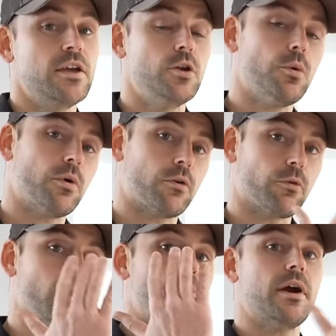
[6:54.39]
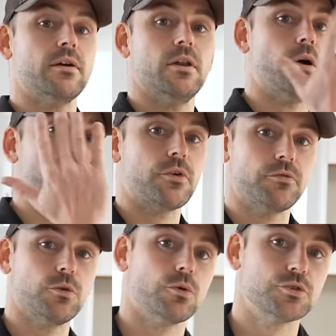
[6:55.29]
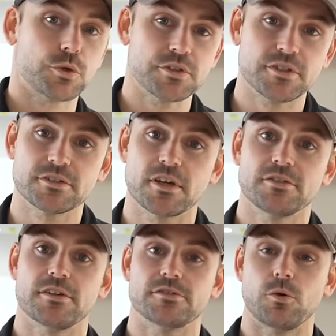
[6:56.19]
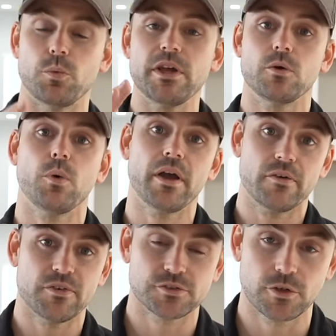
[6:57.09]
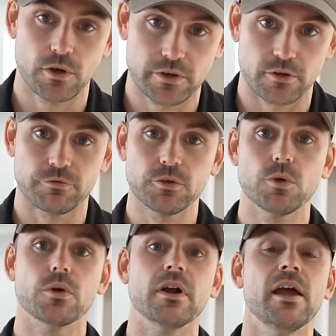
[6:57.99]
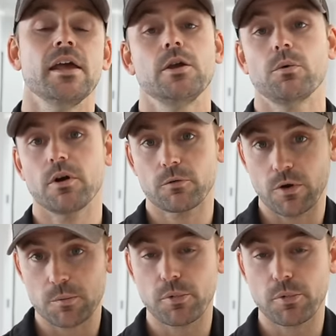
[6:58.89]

you don't wanna run parallel with your floor joists because it's a weak way of installing your floor. You wanna run